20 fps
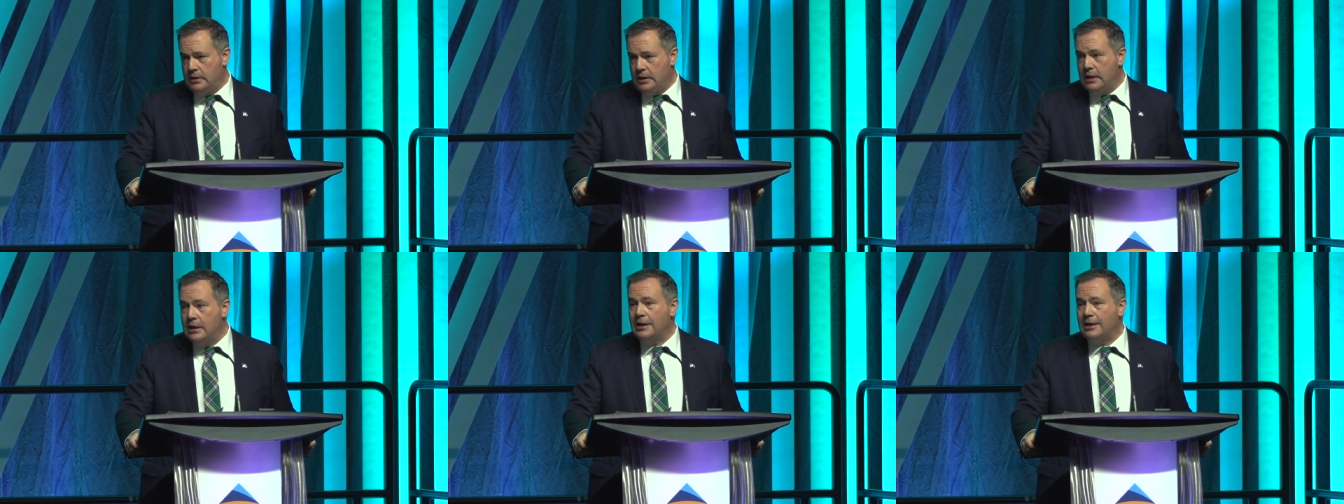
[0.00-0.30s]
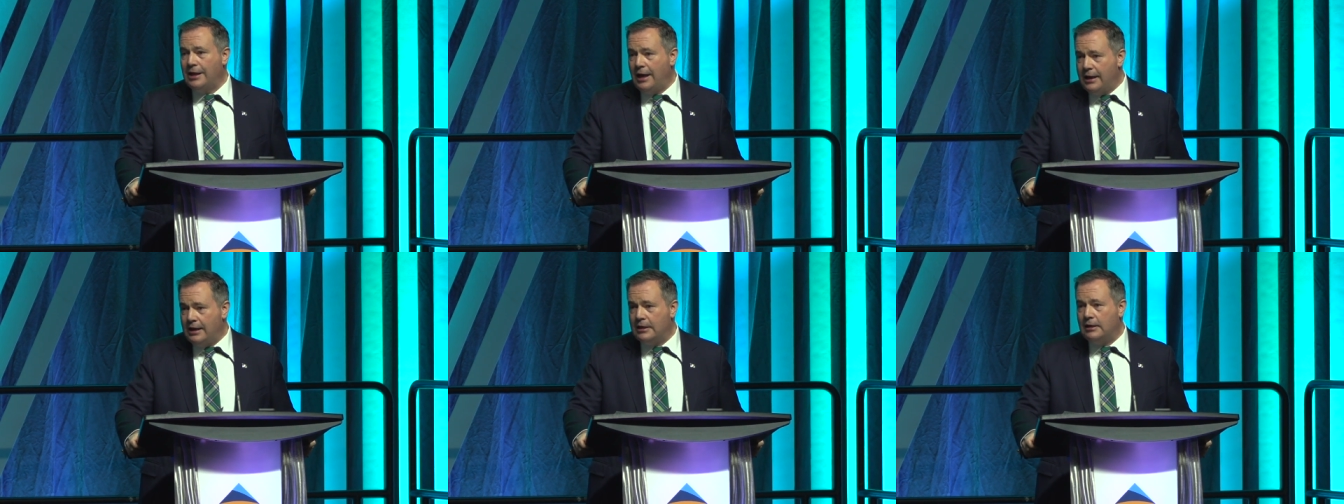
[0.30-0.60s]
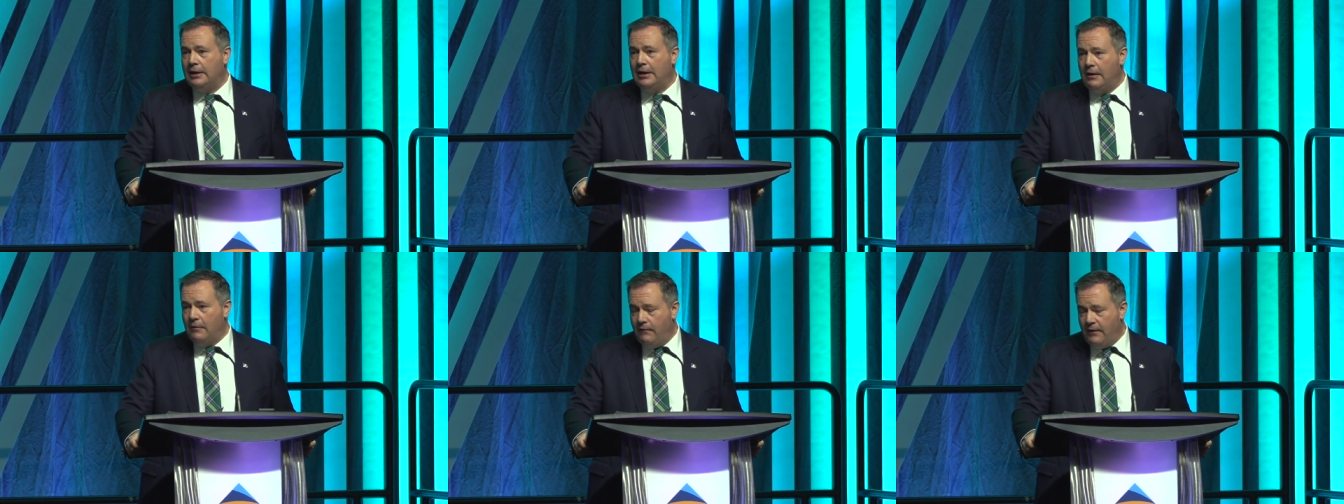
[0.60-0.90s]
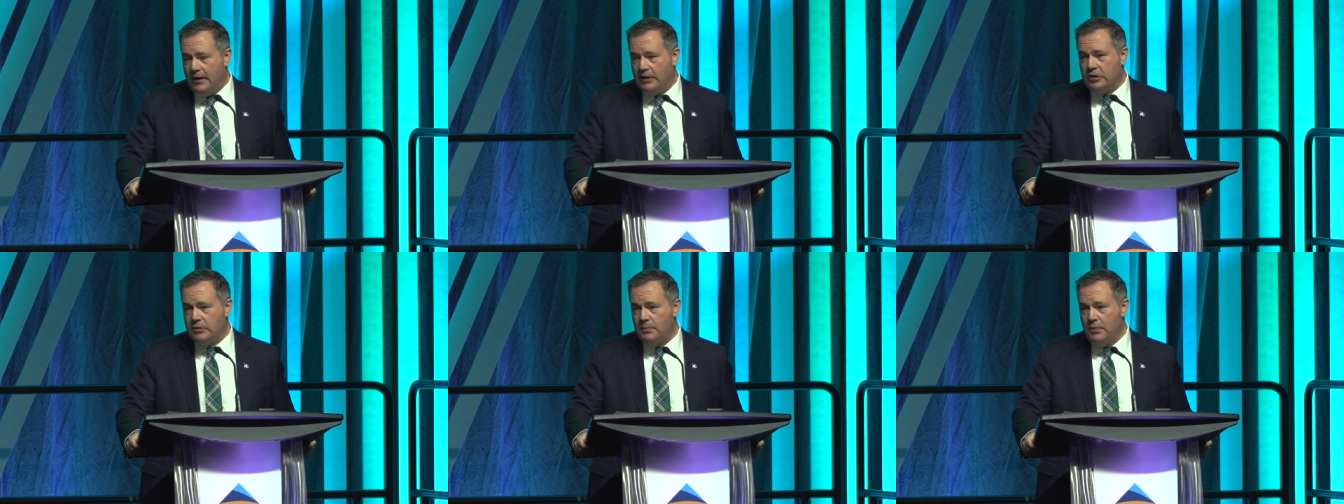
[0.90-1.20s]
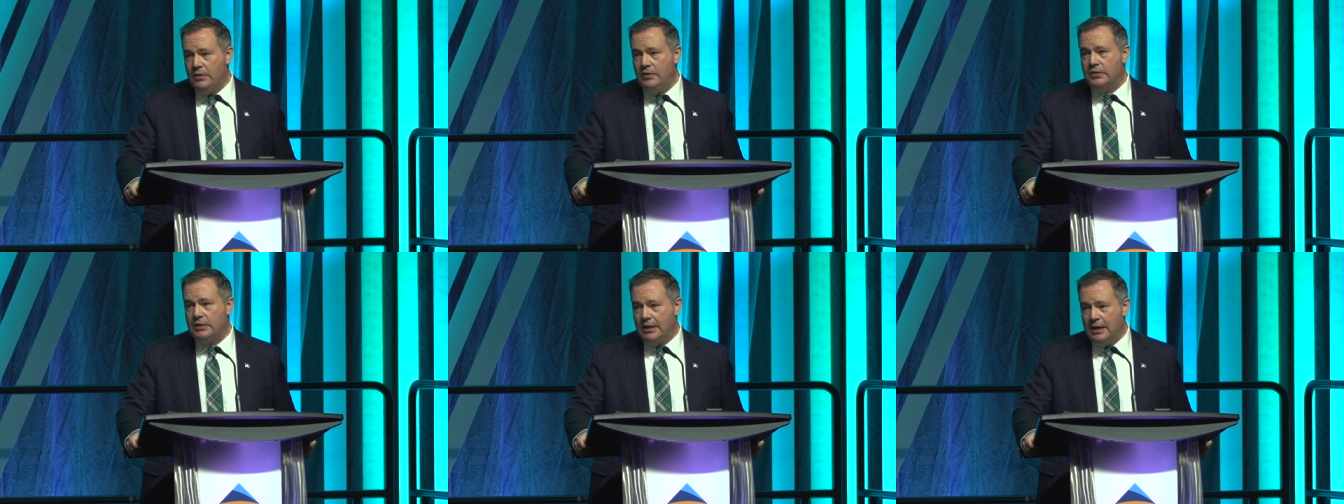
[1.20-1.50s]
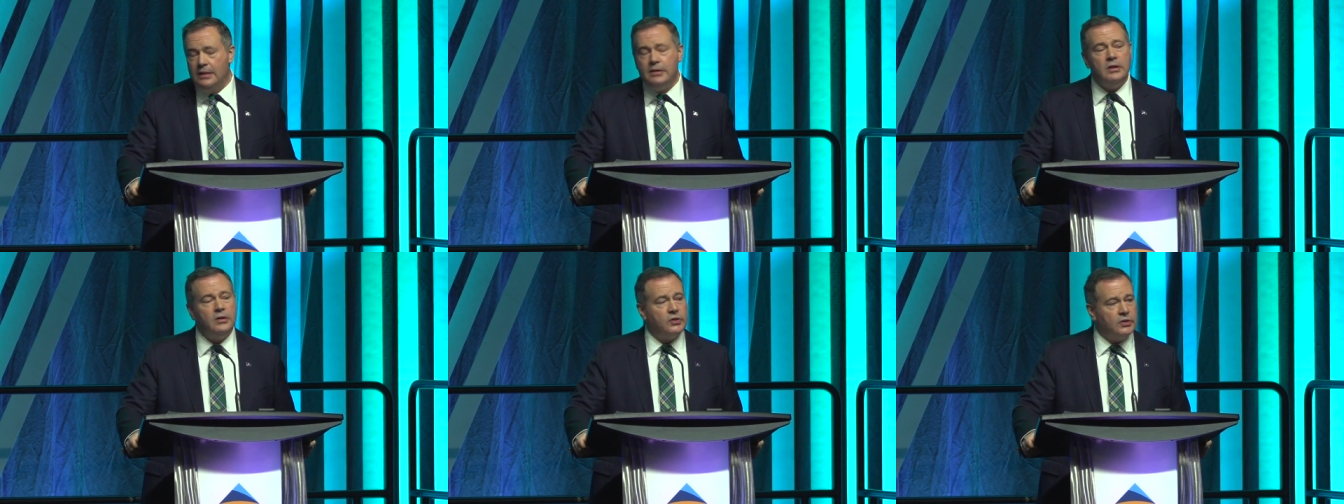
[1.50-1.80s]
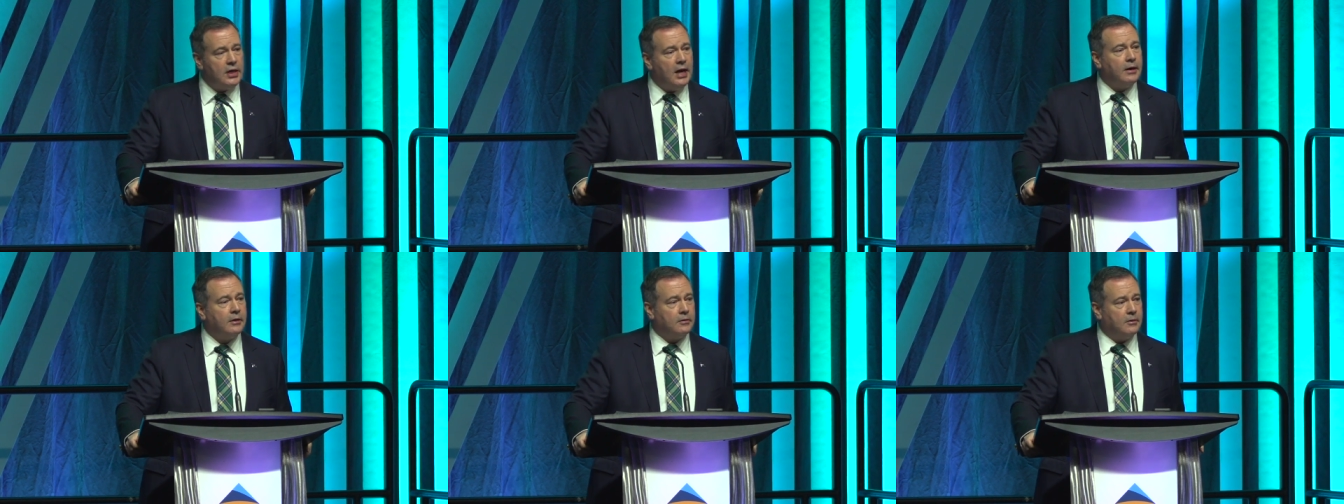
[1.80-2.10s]
in likely investments in the
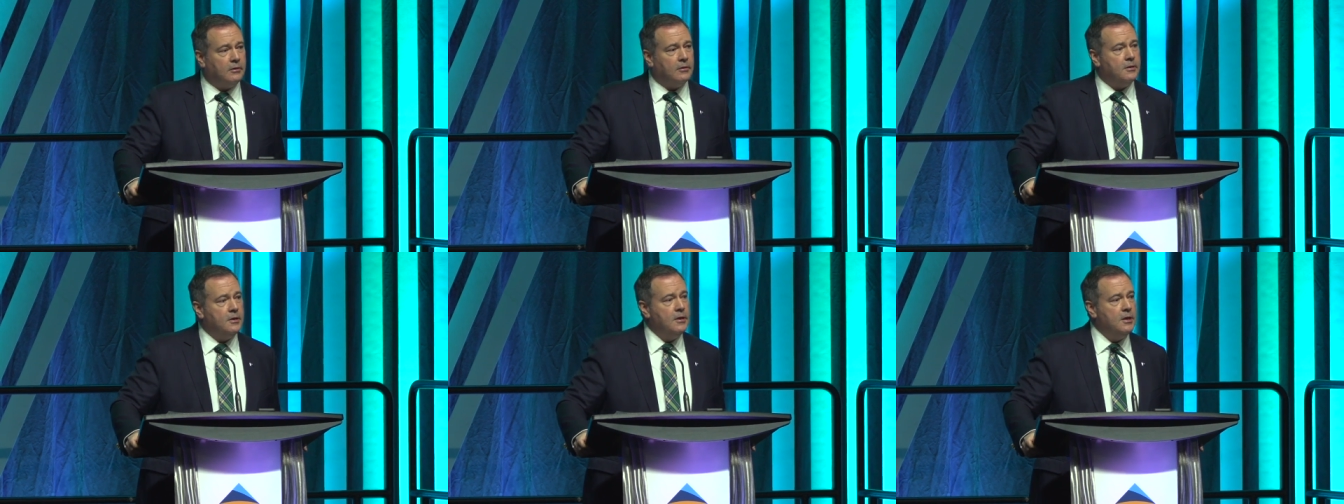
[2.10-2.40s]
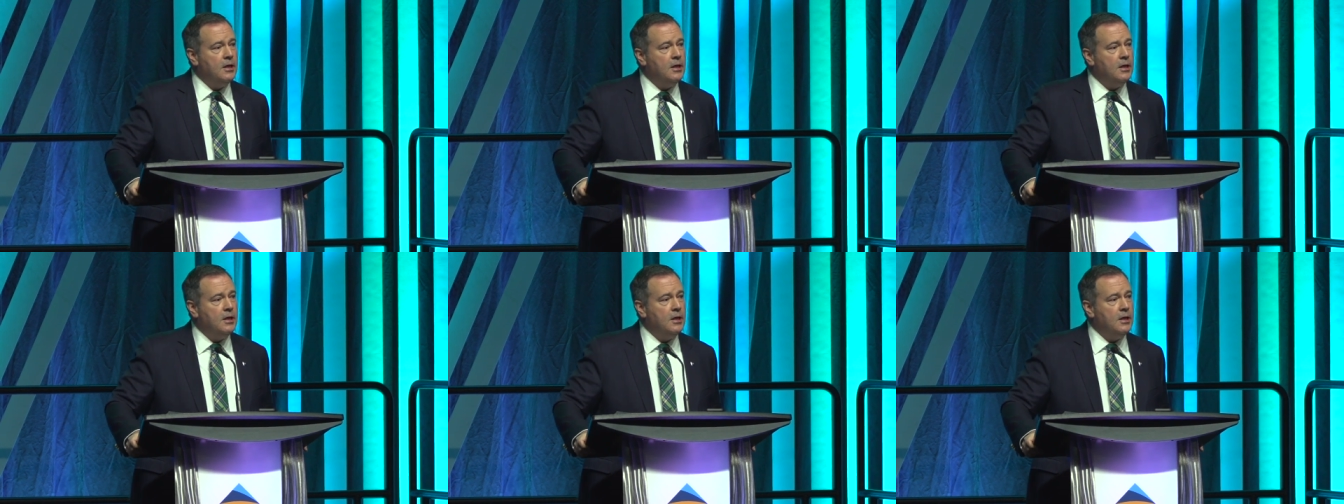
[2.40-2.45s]
sector